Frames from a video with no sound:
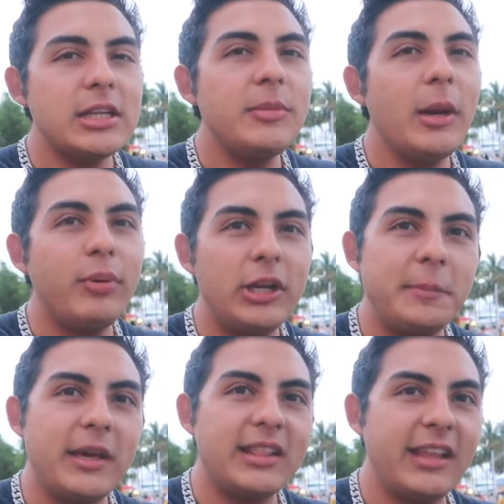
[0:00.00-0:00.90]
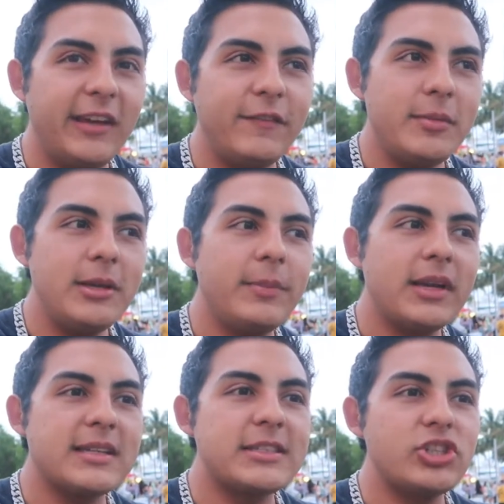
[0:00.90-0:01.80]
gonna be a pretty big thing for me
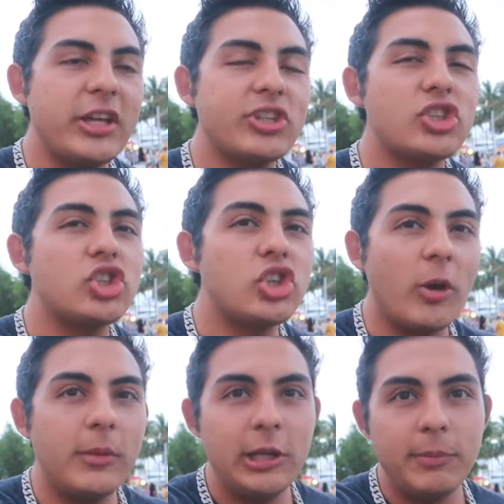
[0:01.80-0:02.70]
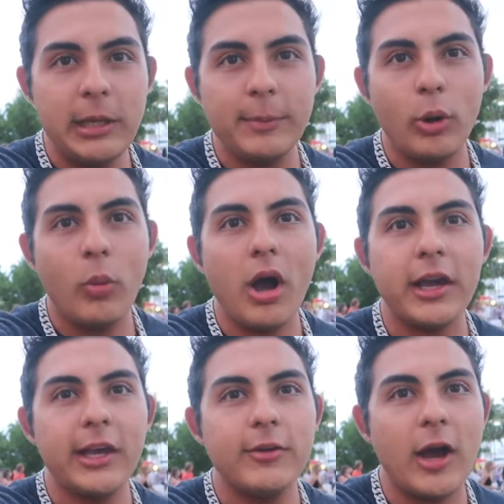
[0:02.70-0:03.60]
because there's like so many people
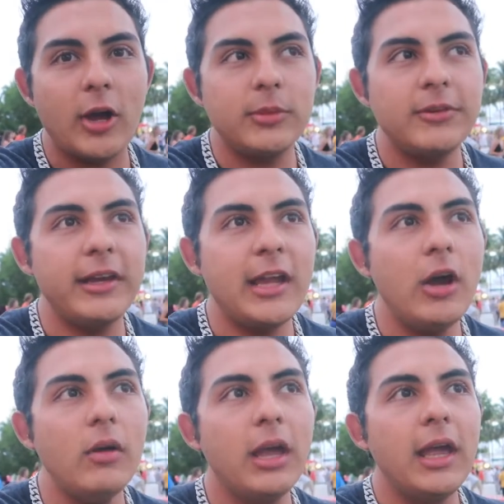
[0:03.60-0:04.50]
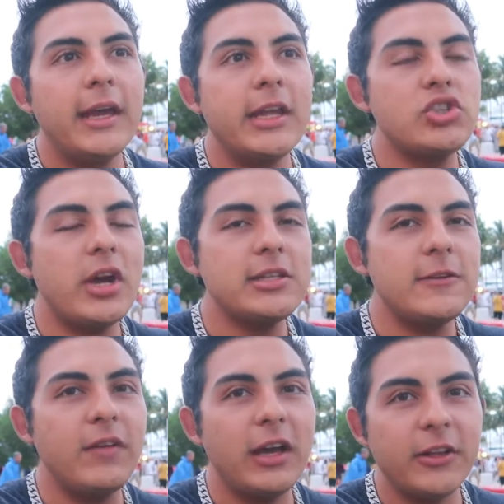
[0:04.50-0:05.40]
walking around me right now, and I
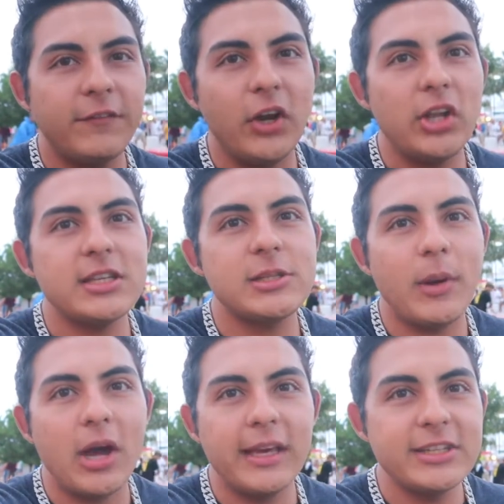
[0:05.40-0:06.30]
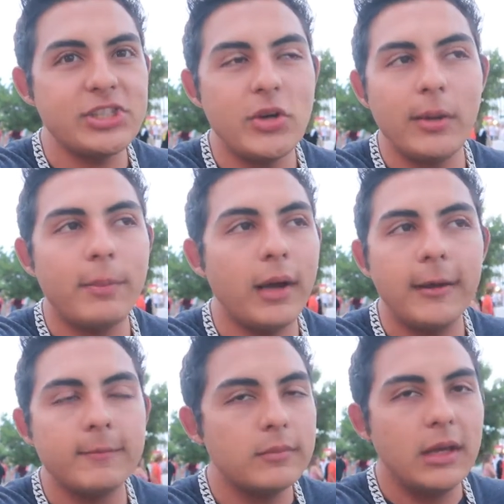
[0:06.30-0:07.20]
tried to find the furthest spot I can do it,
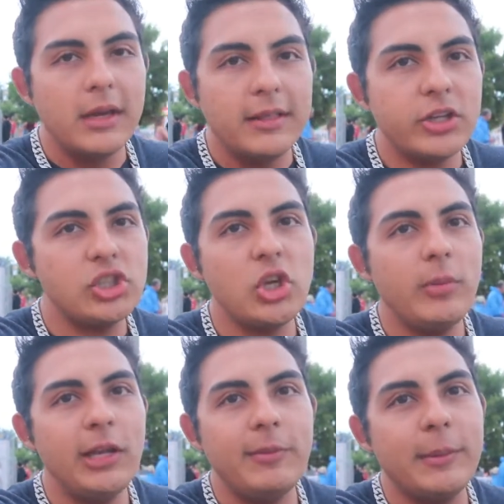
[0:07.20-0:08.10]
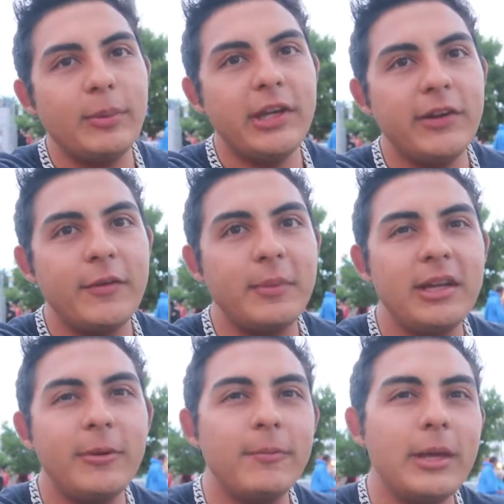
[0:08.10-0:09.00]
but there's too many people here for
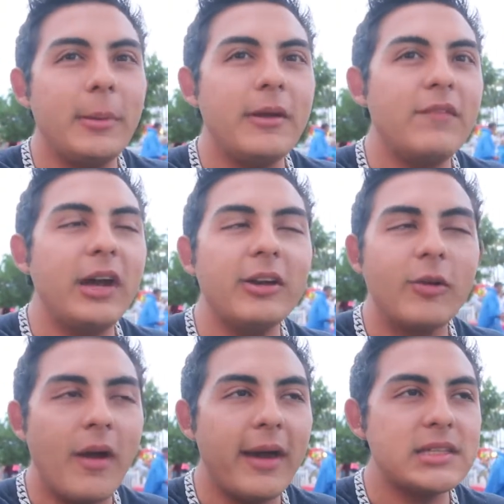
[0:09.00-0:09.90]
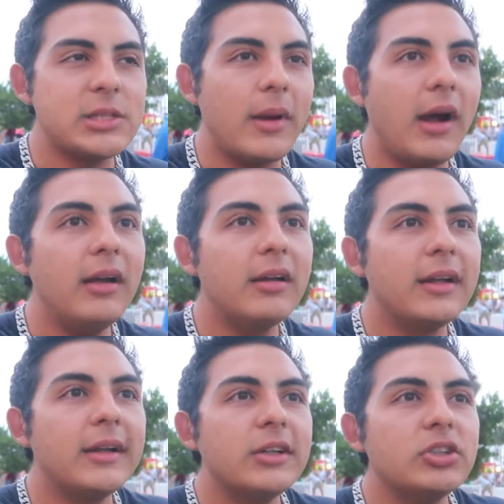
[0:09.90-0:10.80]
me to be able to find a quiet spot.
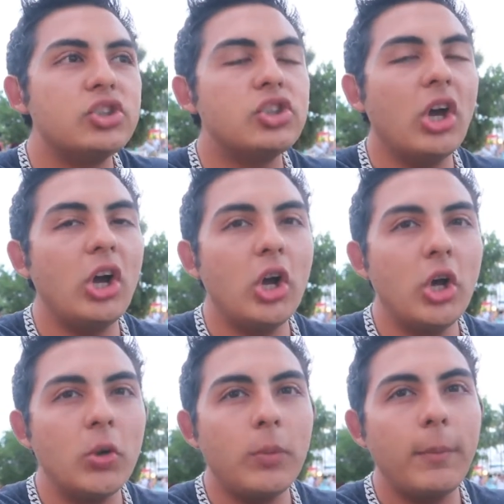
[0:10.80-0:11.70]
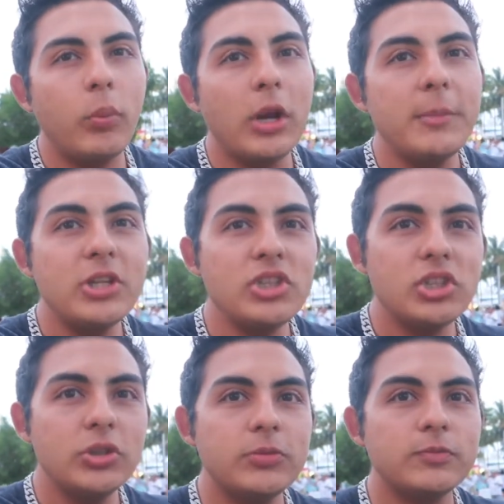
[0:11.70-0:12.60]
So what I'm
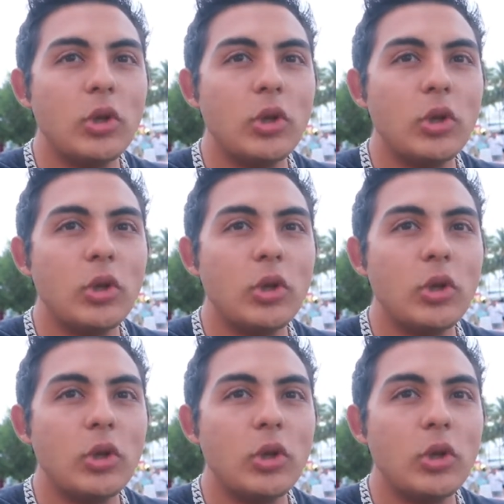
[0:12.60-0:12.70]
gonna do